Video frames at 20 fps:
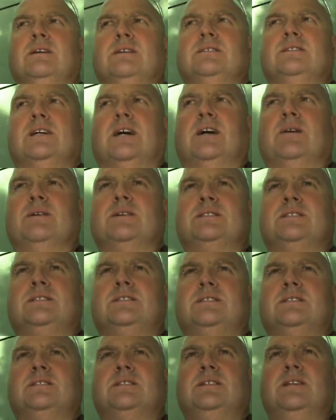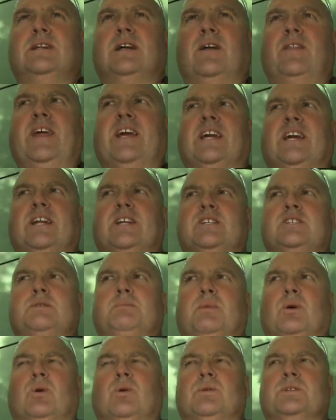So it's, you know, they're going to
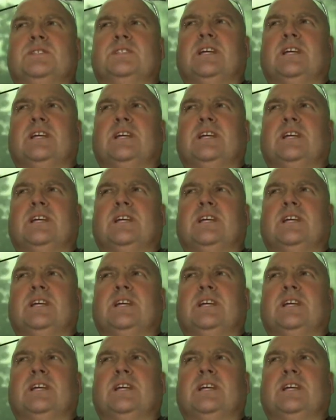spawn.